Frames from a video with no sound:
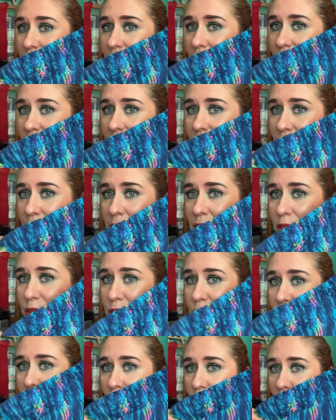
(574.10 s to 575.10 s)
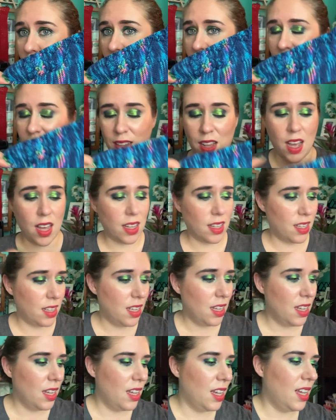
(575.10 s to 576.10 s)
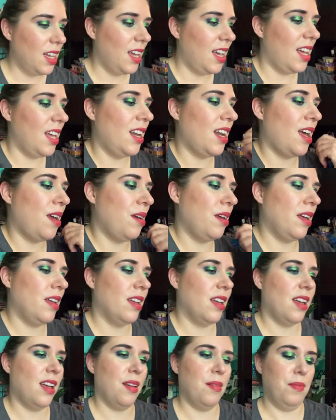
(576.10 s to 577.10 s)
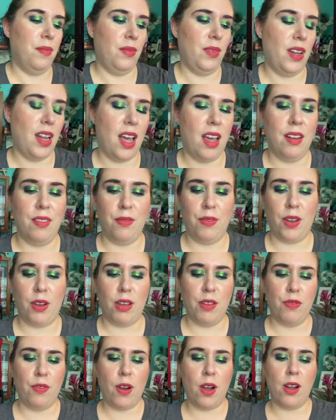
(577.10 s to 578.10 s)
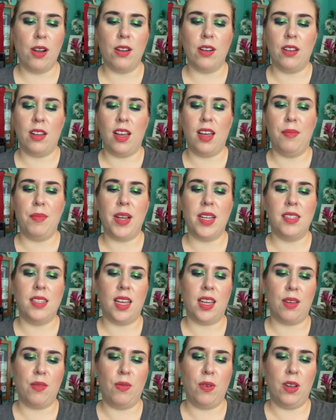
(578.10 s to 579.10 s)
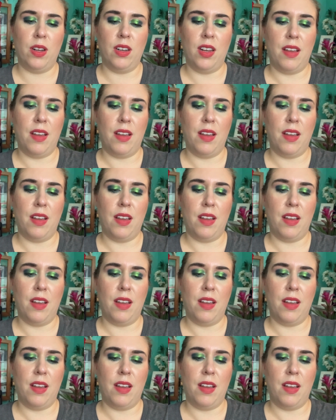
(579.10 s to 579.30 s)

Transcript: So here's one sock. And I am not very far on my second one.